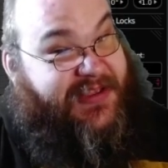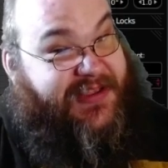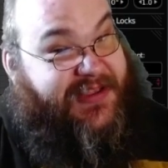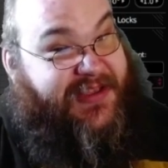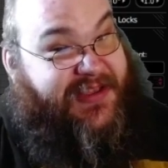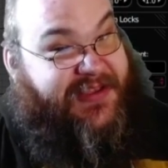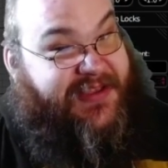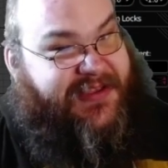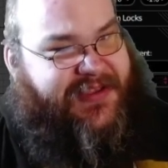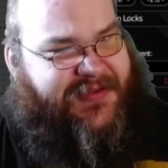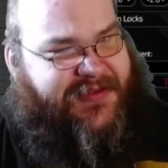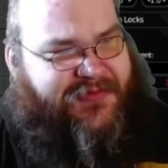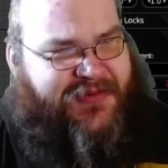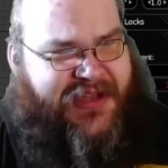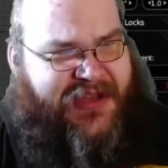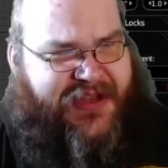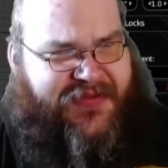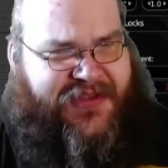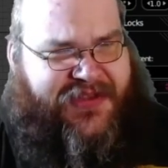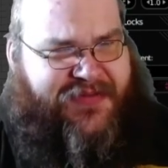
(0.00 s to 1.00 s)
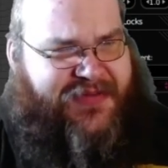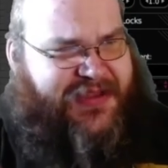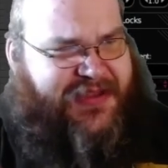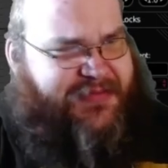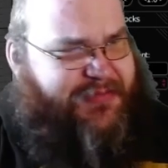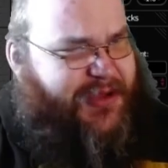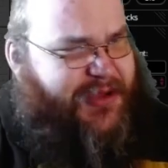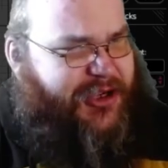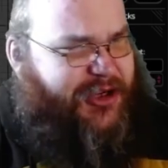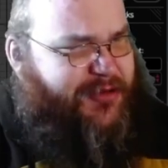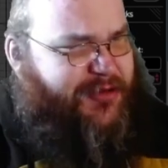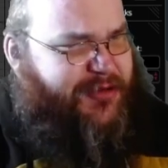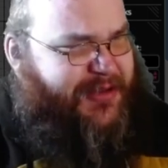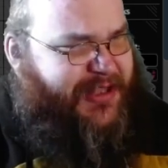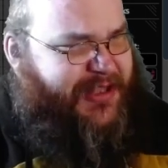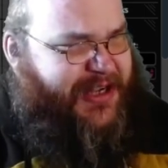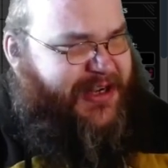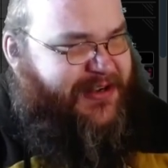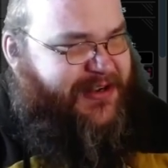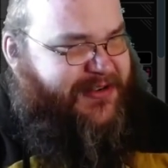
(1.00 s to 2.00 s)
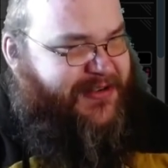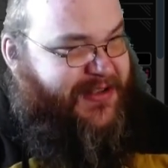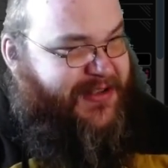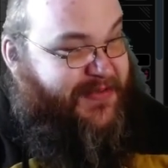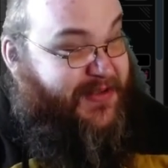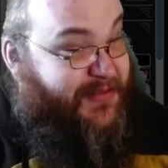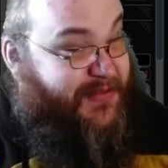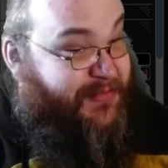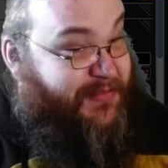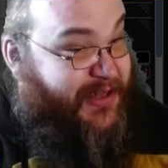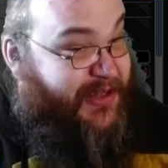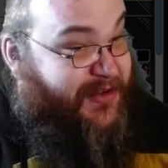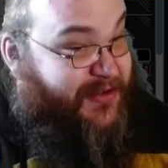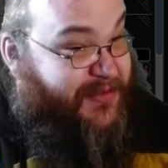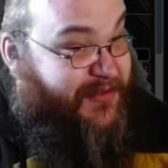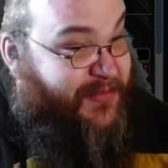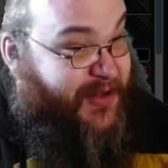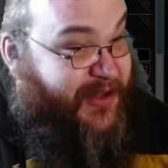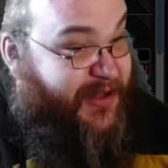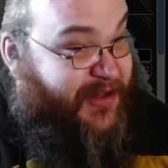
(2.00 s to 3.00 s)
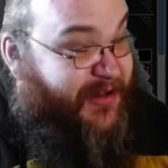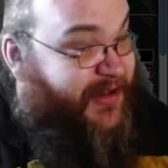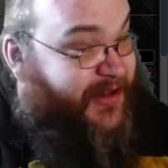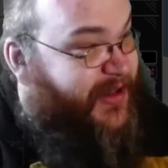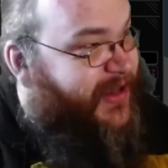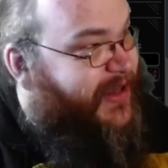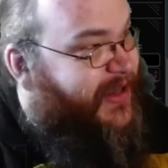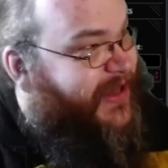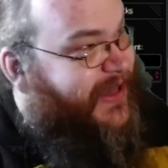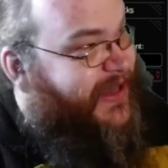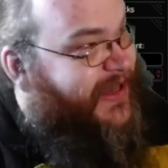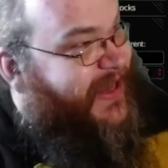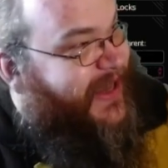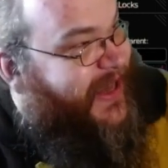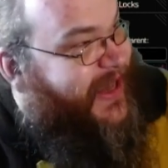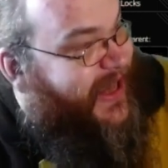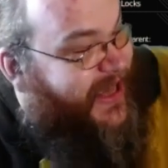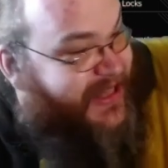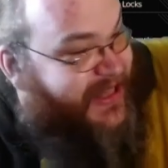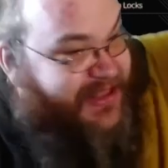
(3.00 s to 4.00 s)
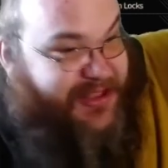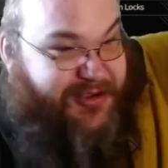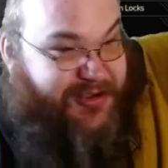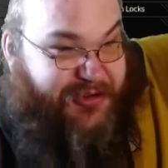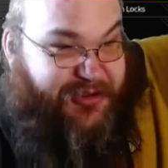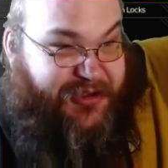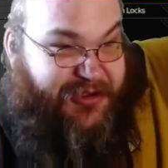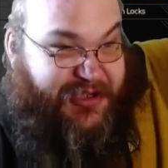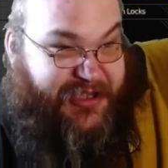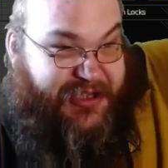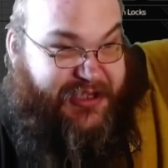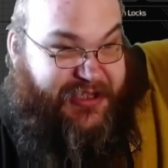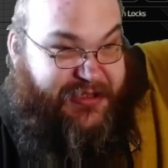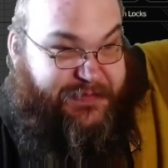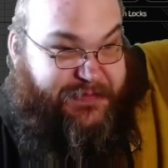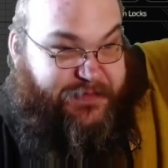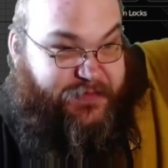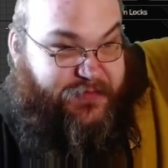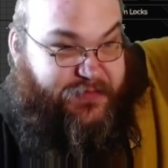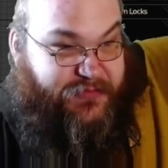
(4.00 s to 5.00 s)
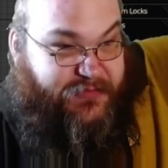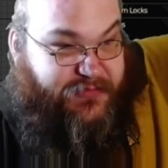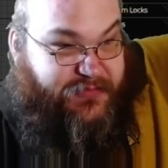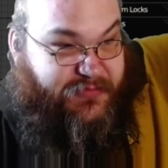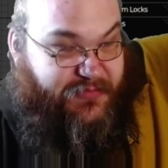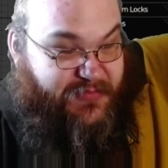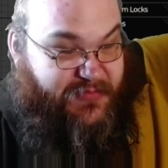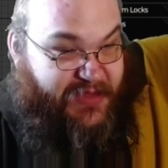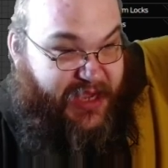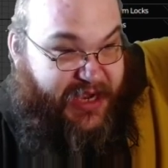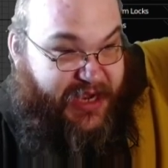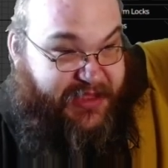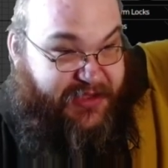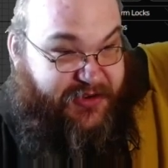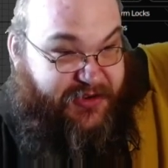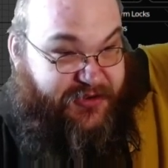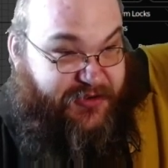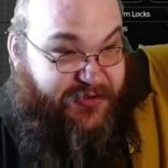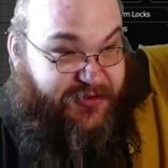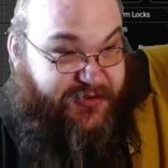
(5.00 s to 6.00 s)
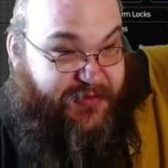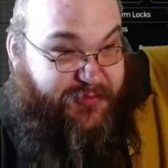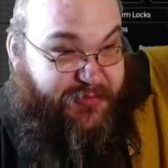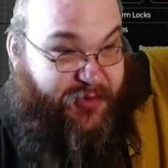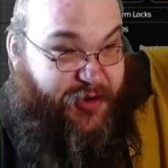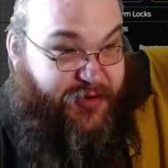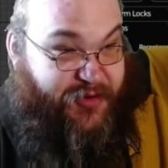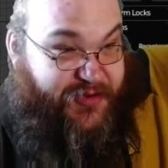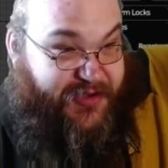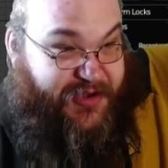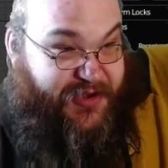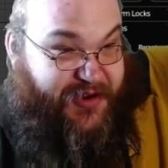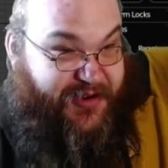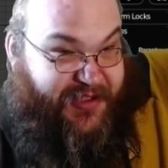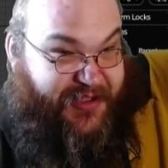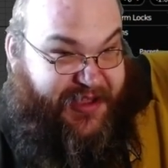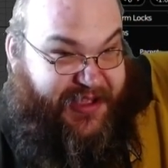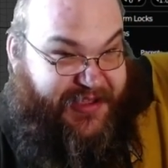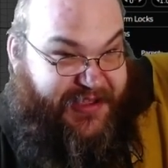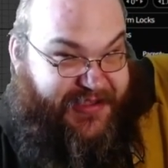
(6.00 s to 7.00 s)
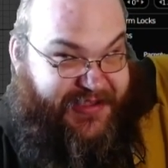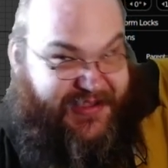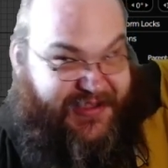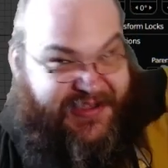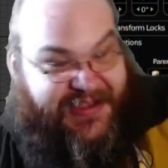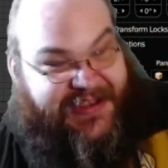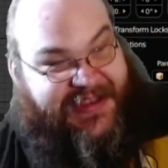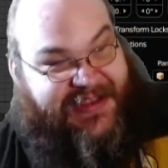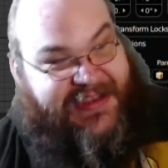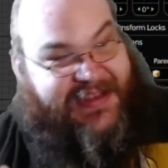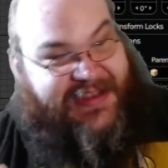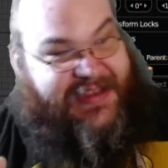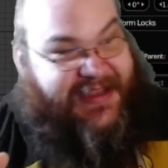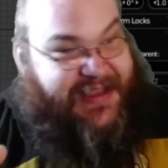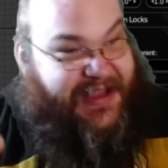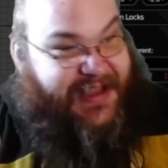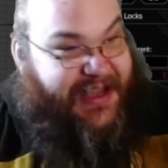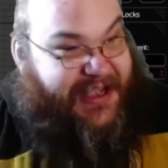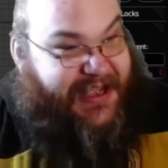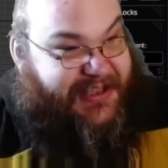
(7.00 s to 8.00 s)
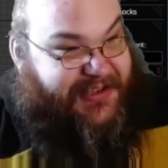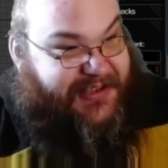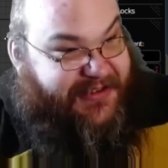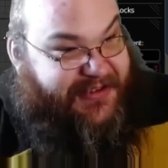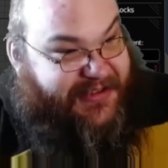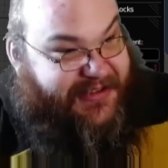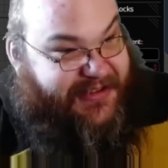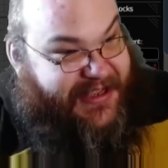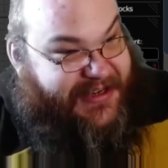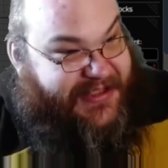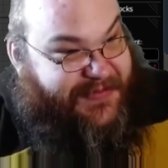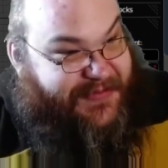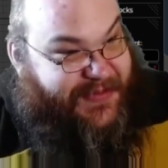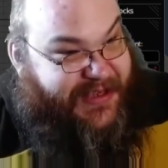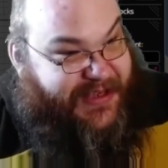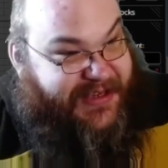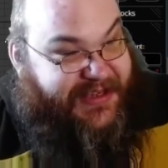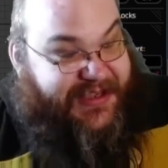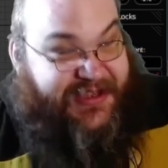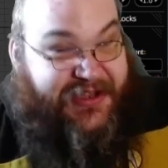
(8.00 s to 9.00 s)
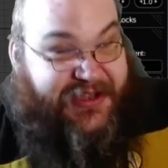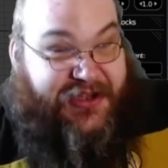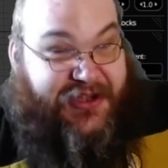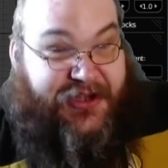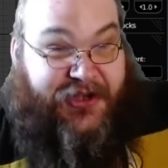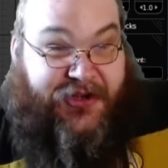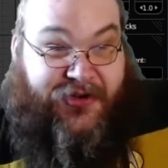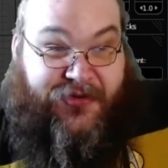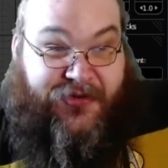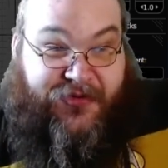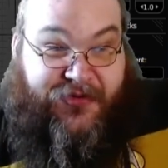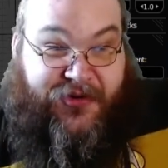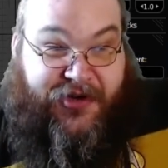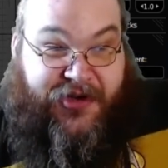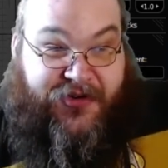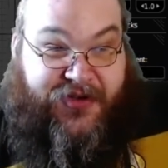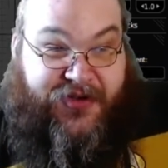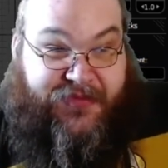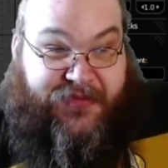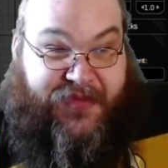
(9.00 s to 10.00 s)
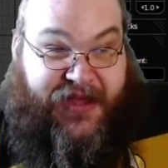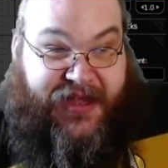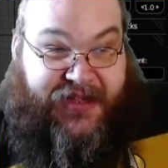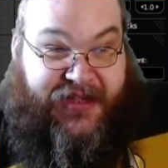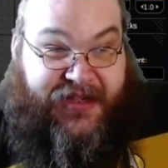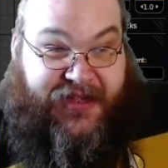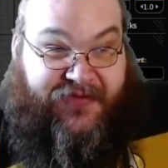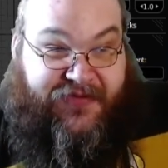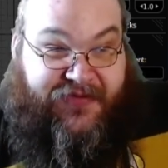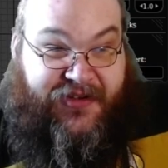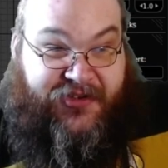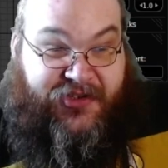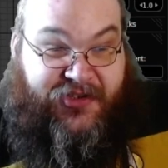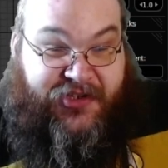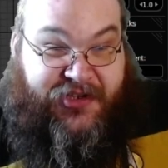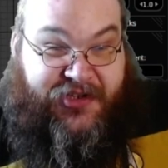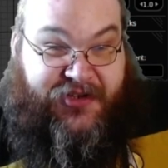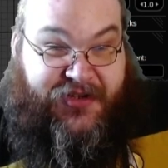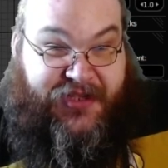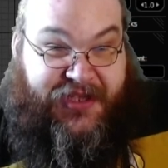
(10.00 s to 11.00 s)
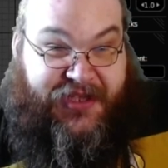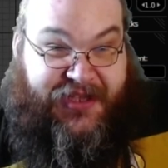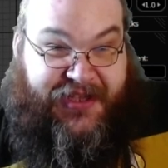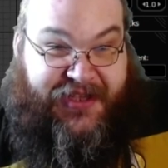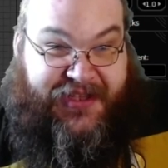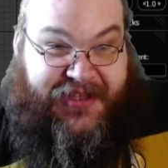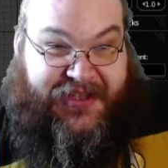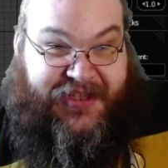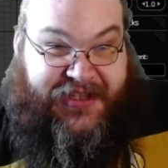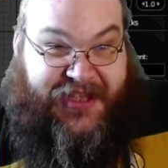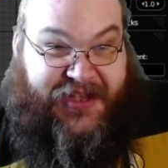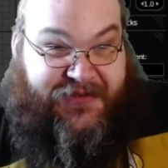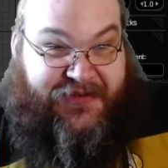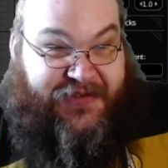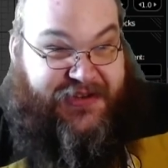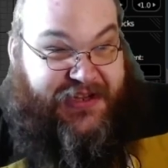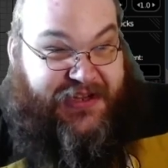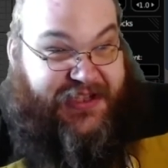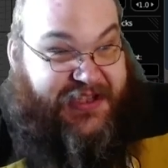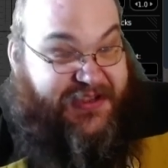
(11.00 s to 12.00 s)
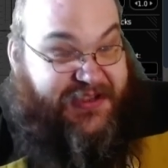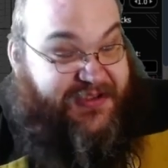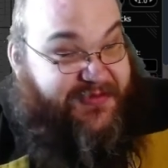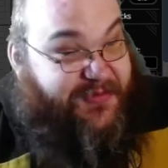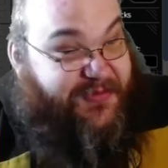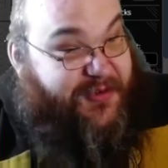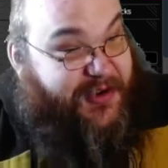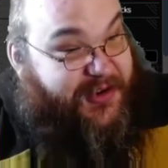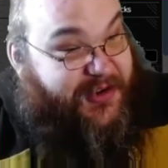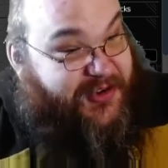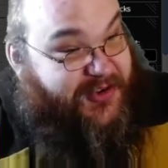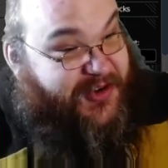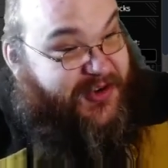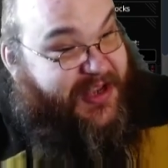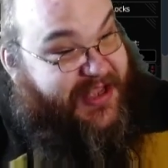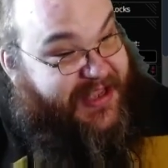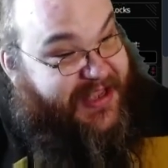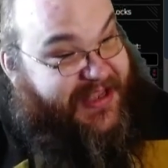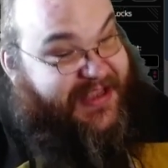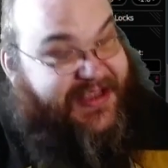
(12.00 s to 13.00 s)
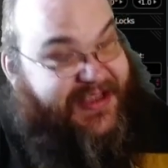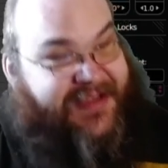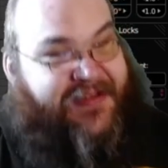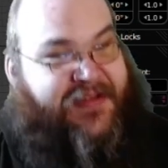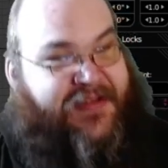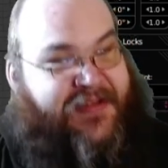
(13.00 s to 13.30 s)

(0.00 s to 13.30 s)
says, we have something bigger planned or something bigger in mind. As they're looking at the new Protostar class, I took that as meaning we're going back to find Chakotay and we're taking the Voyager-a.